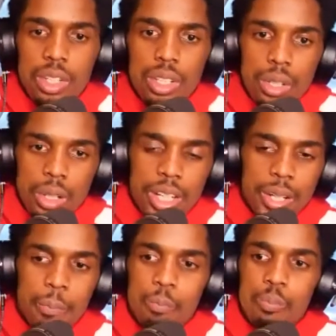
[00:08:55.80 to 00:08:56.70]

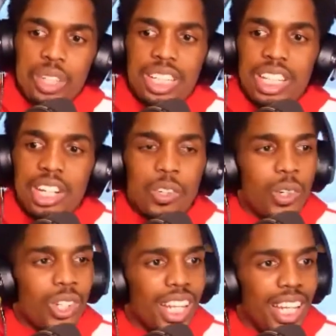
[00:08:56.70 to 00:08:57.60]
Um, and they're
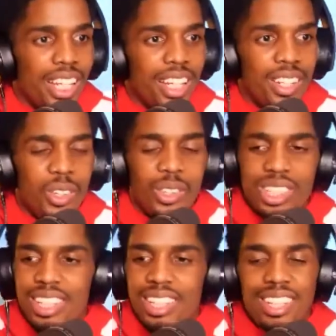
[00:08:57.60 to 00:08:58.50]
all like
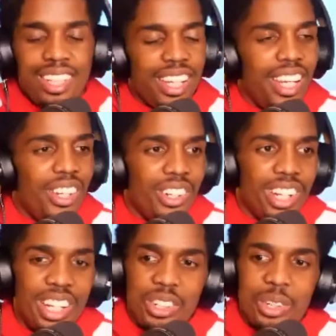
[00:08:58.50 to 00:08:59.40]
on the
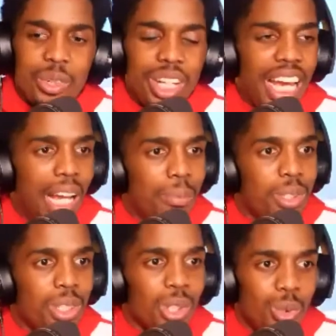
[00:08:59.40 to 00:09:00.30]
internet going
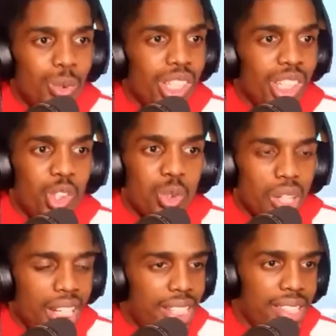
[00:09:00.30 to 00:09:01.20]
absolutely
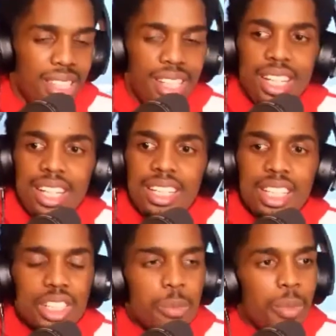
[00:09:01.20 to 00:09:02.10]
crazy. They're
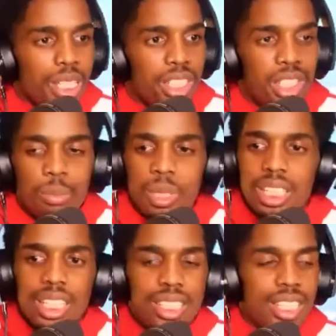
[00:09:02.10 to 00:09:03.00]
just messaging me
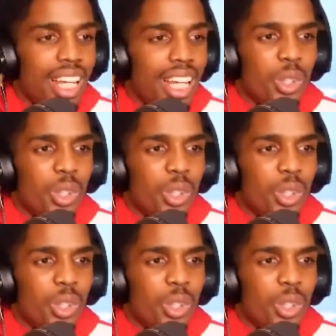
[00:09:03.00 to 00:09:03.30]
this and that.